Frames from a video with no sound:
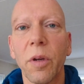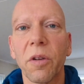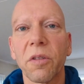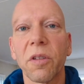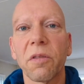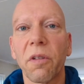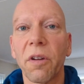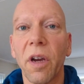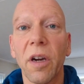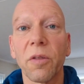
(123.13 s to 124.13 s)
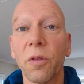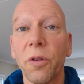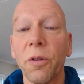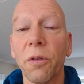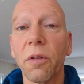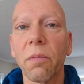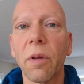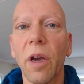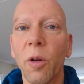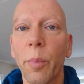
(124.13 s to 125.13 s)
because it's very hard to cure
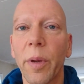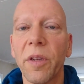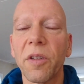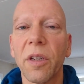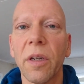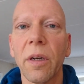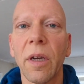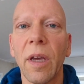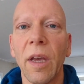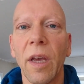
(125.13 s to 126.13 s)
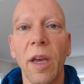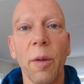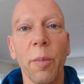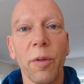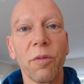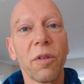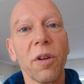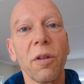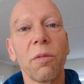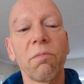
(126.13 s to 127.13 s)
alopecia but we
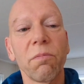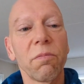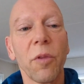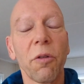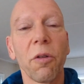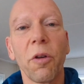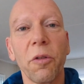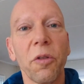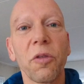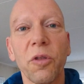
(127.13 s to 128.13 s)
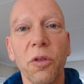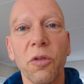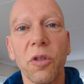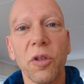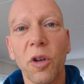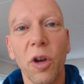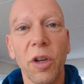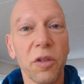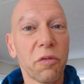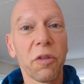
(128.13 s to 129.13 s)
know uh, onion juice is,
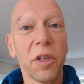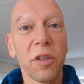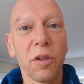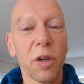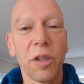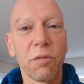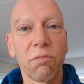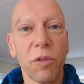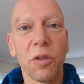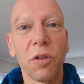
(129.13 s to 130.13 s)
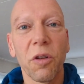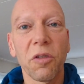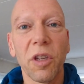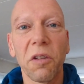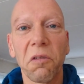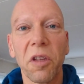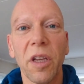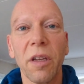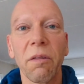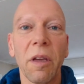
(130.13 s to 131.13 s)
is free so it doesn't cost
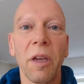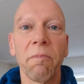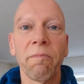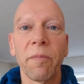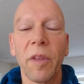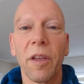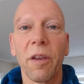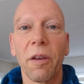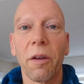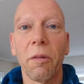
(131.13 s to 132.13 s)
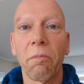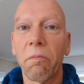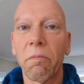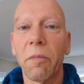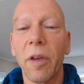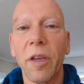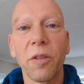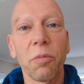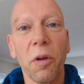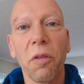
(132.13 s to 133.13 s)
anything uh,
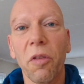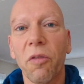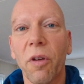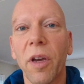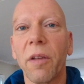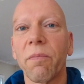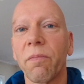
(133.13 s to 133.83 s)
it's worth a try